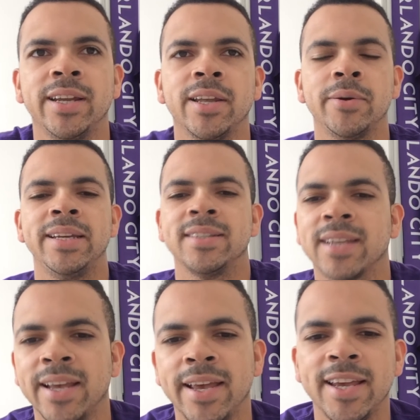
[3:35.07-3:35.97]
You know,
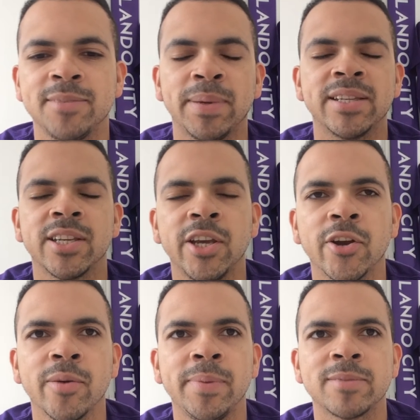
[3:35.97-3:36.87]
he's been to
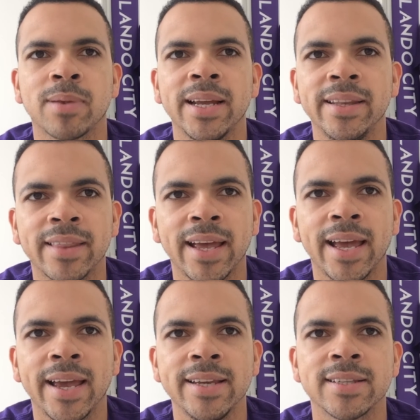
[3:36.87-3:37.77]
Europe, he's played
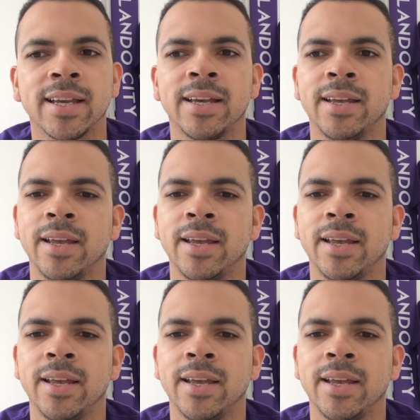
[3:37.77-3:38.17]
there, he's a